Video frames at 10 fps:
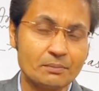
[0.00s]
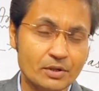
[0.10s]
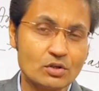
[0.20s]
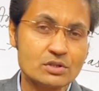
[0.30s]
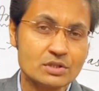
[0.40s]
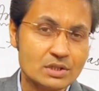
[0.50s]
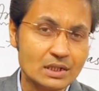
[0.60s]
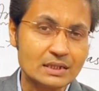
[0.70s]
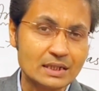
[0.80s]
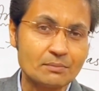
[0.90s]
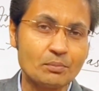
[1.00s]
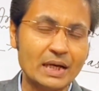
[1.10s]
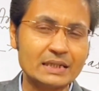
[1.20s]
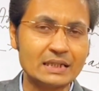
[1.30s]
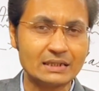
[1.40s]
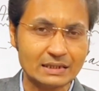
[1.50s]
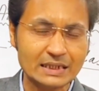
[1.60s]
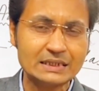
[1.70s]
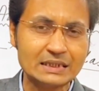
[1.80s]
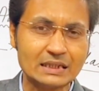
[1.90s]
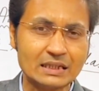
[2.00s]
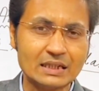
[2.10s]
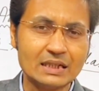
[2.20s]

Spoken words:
because children by their nature